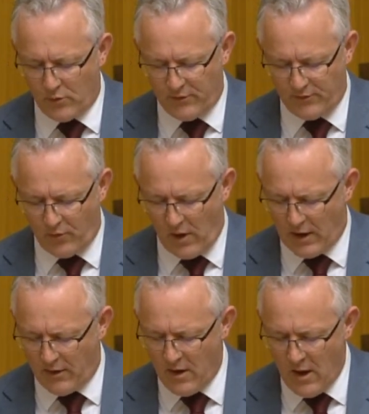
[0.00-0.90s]

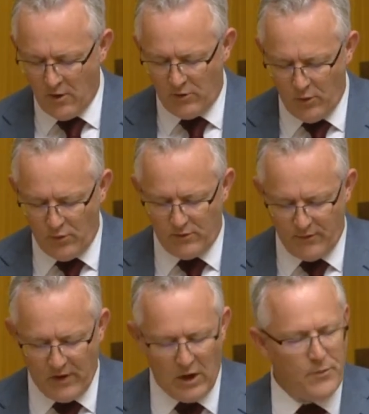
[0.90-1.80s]
Australia to
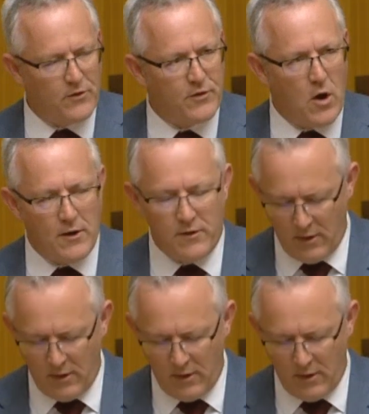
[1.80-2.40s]
develop the